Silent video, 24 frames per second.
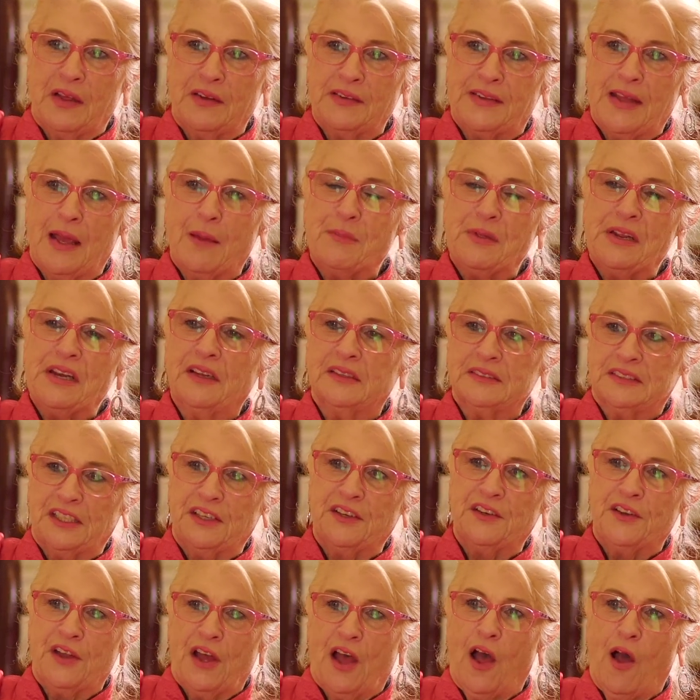Debbie
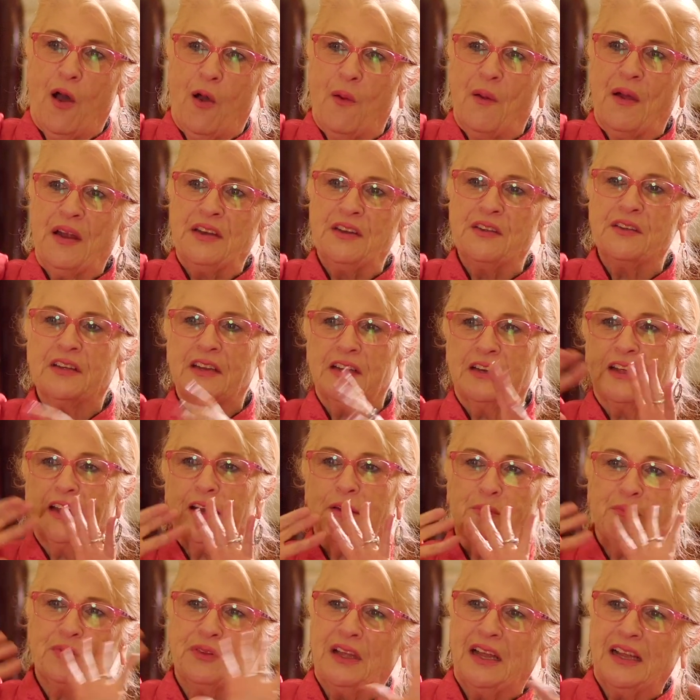doesn't know, and you can get
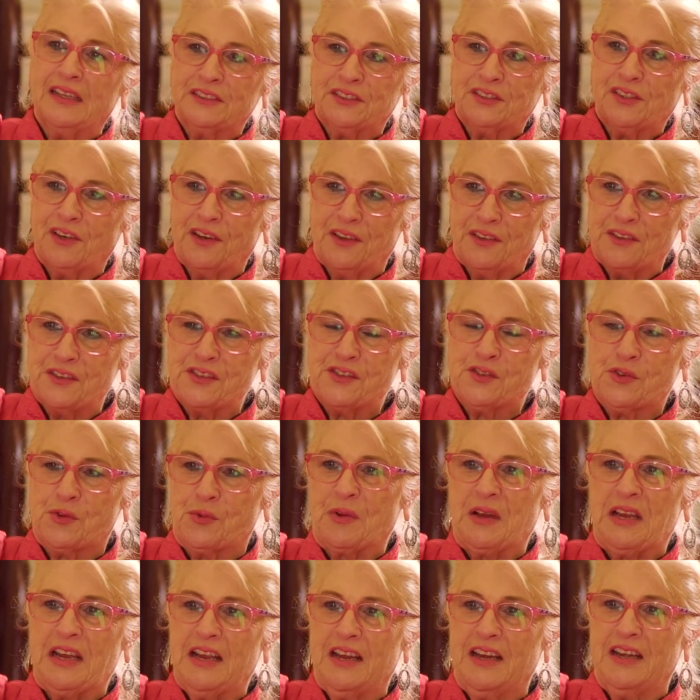it plastered on the
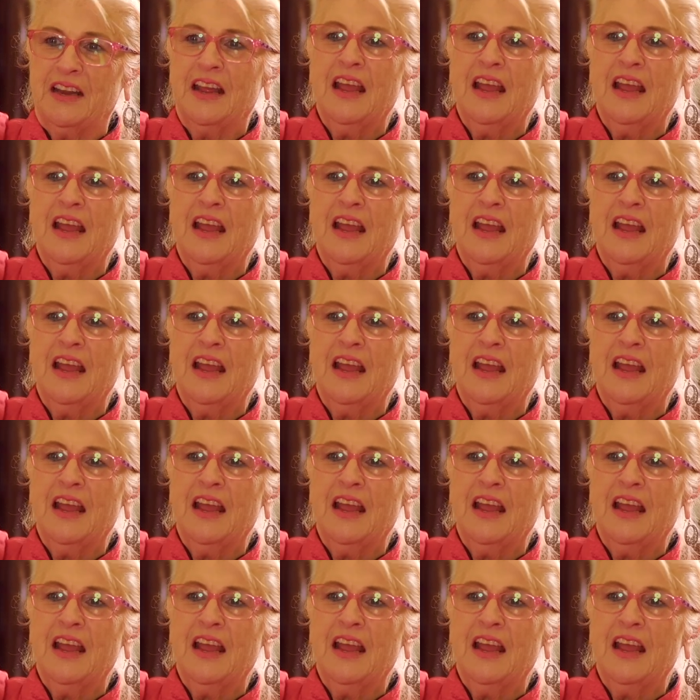screen,